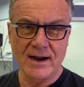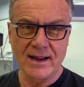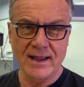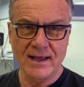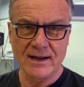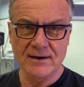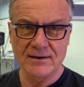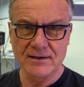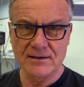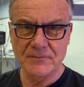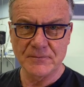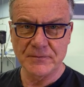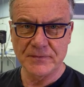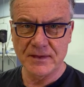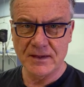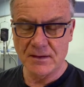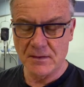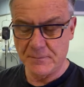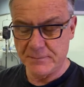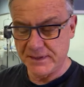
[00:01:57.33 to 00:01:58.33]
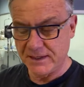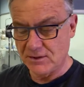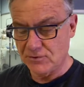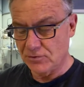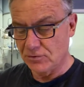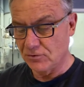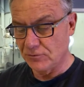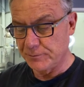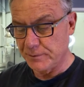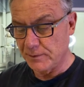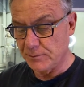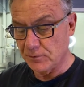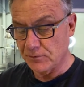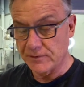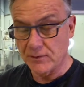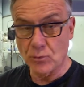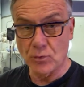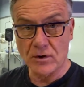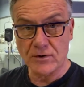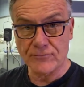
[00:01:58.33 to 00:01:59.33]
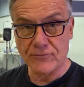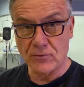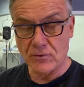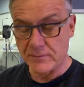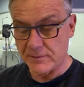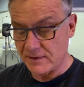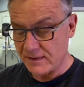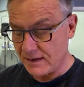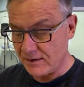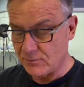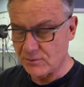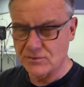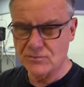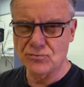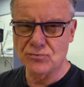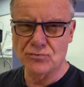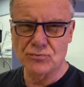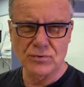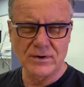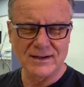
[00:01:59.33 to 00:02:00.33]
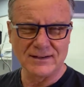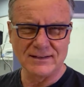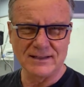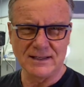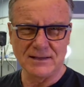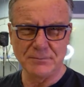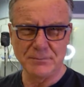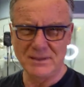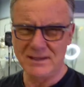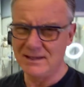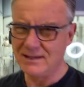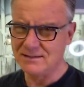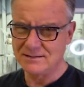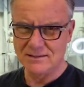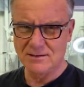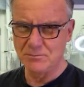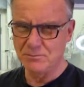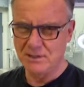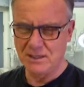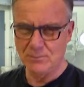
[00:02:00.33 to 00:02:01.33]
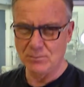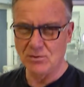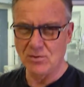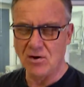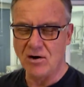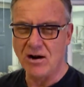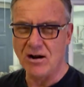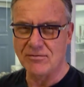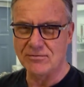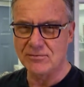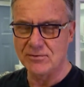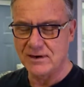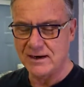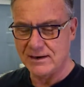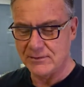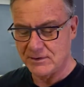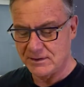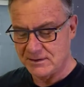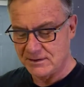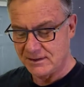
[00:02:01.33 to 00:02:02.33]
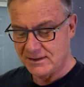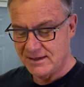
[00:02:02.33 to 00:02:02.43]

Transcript: had a big crew of people that worked for me, that would really pee some people off when I would